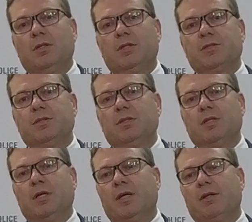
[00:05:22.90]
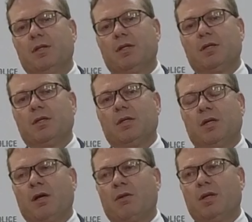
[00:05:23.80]
Listen,
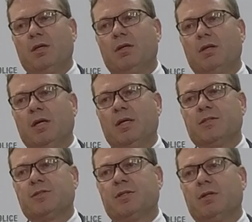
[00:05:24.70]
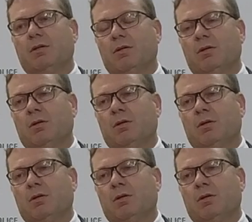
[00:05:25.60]
currently, as I said,